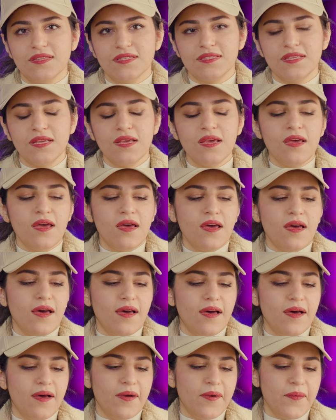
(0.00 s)
this
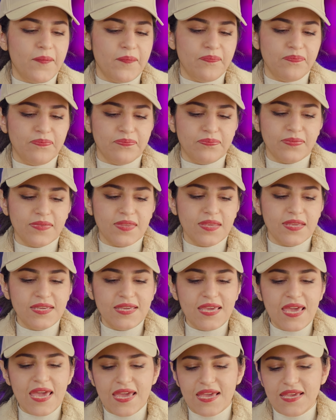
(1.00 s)

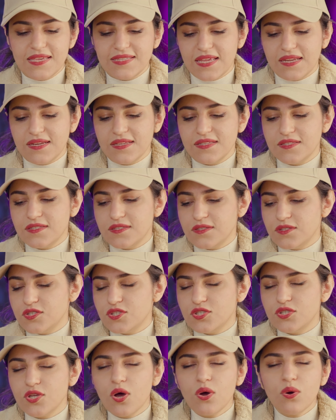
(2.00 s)
case, and it's
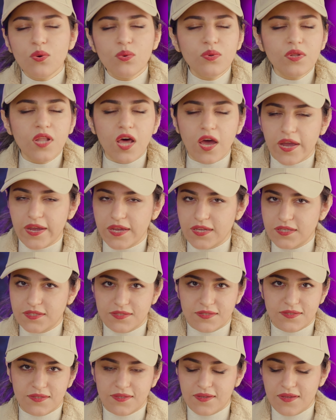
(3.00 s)
so light
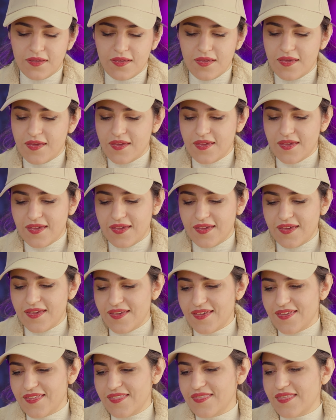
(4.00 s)

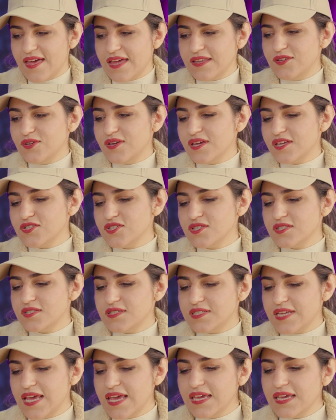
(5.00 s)
that you can just
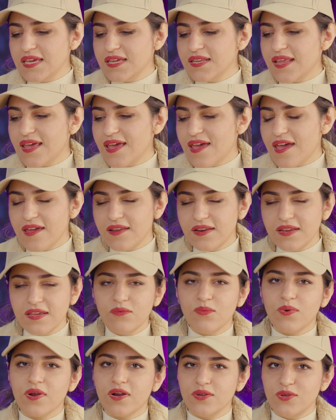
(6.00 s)
take it
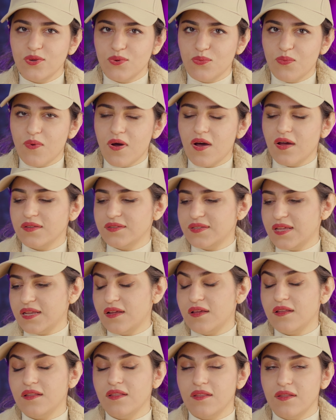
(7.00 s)
anywhere you want, and
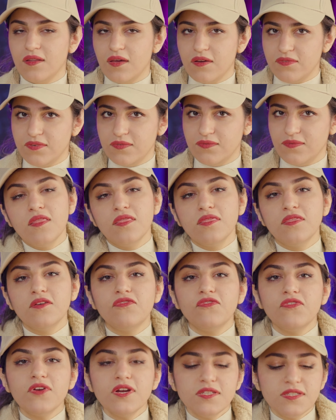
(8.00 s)
I love it. The
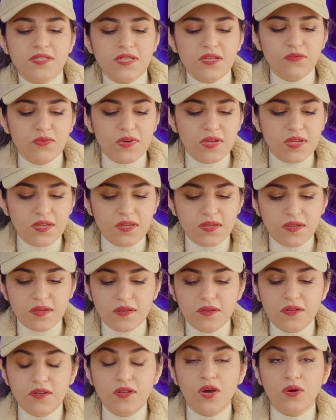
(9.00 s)
first thing we
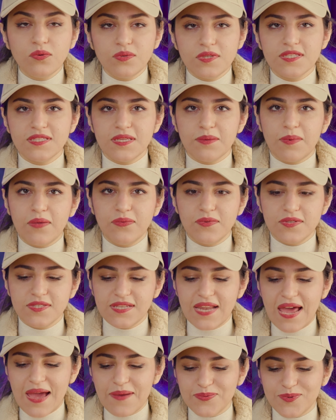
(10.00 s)
notice about this
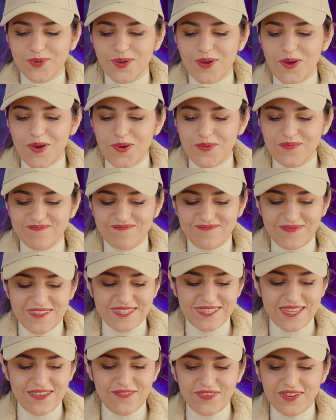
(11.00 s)
laptop is
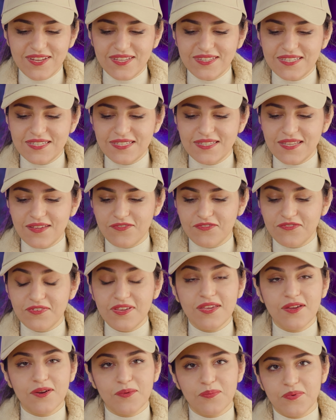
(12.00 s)
definitely the
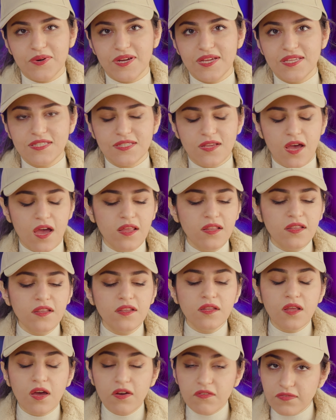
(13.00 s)
fingerprints. I
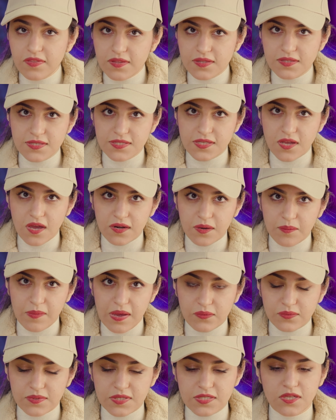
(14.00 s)
love the design
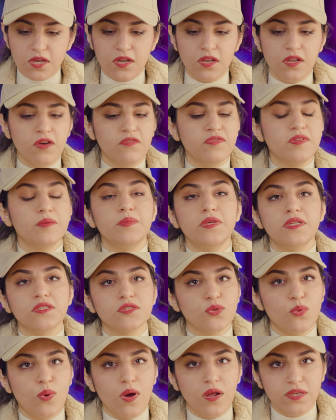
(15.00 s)
about this. I love the
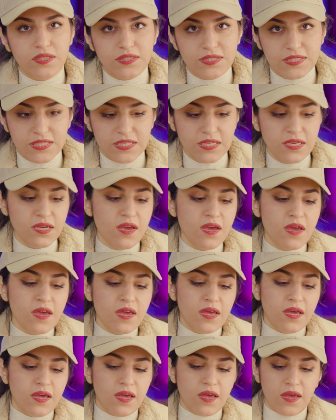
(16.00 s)
build quality.
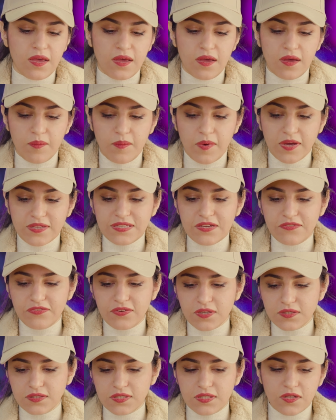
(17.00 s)
I
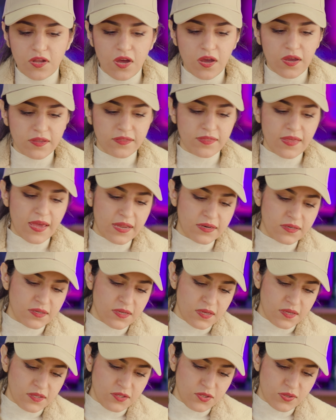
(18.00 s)
definitely like that
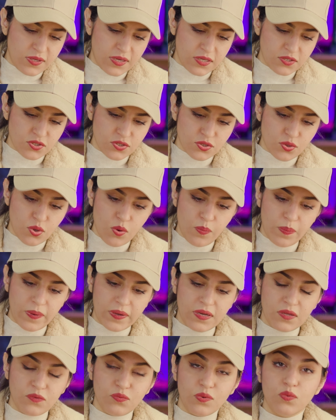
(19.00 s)
you can just
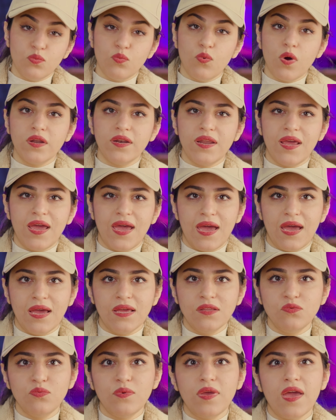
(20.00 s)
open it with one
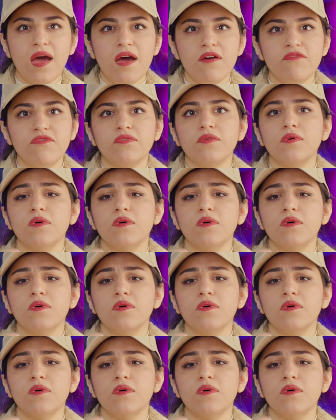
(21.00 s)
hand. We have